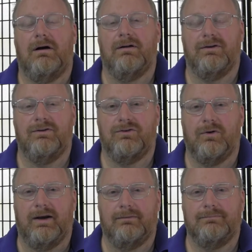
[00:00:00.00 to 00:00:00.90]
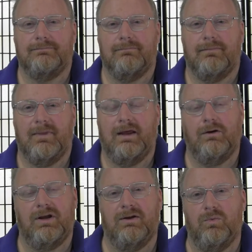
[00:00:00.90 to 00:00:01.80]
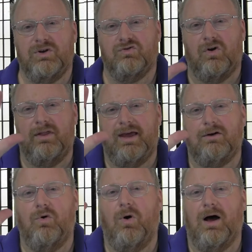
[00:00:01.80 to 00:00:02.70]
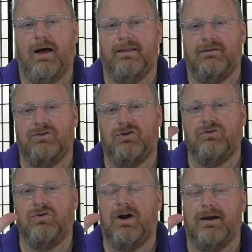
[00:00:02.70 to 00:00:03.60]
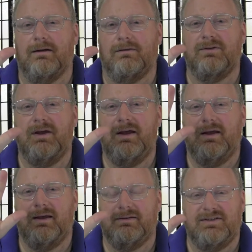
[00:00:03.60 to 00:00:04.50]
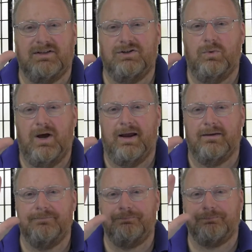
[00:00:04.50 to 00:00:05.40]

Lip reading: onto the screen. And again, we draw that quad, those 2 triangles, in such a way